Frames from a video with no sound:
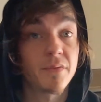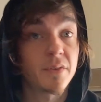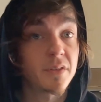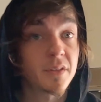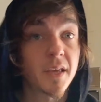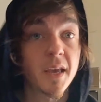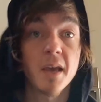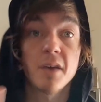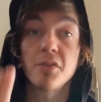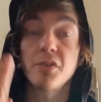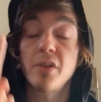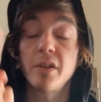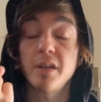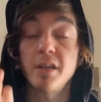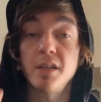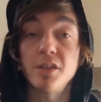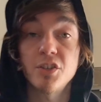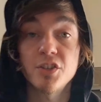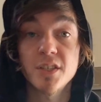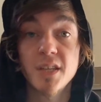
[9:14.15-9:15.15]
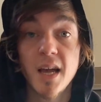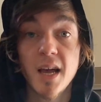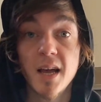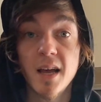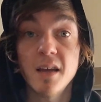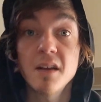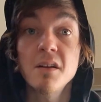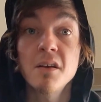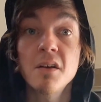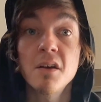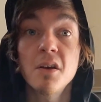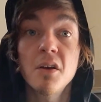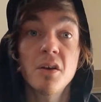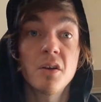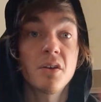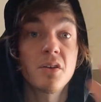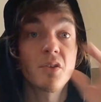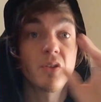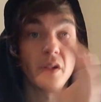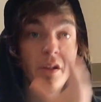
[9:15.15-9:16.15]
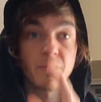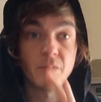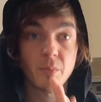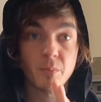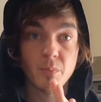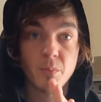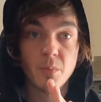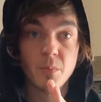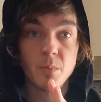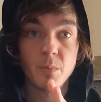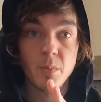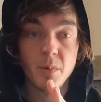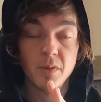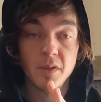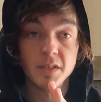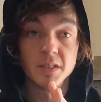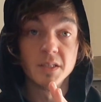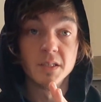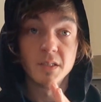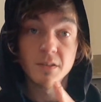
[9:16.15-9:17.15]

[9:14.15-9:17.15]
a candle on each side. You'll have this